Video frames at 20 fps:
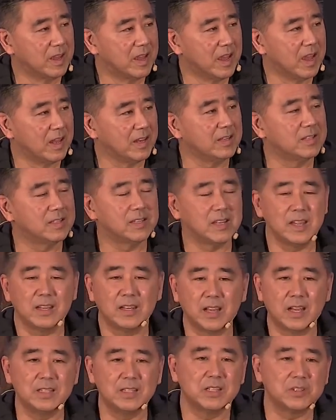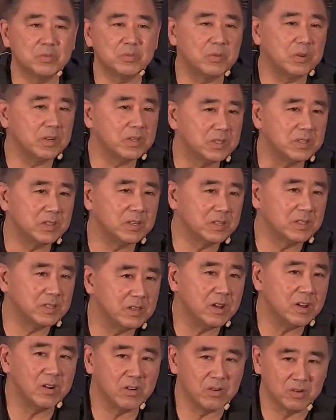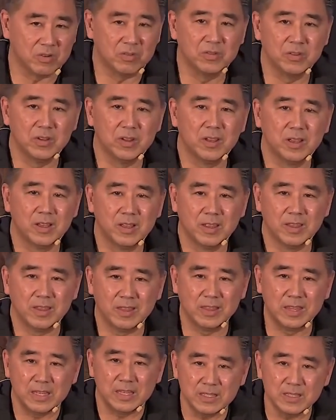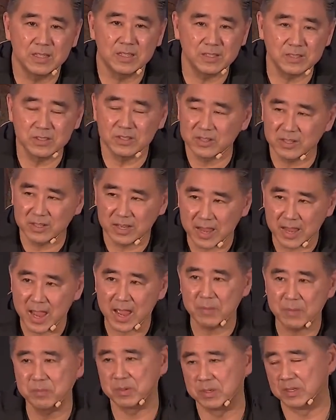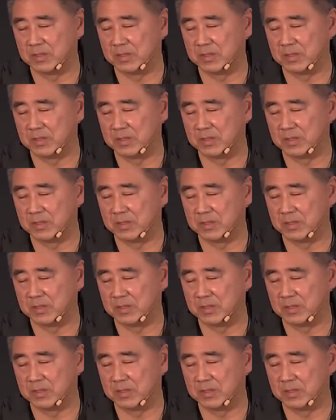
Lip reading: And he's saying, I just want you to know these things are going to happen.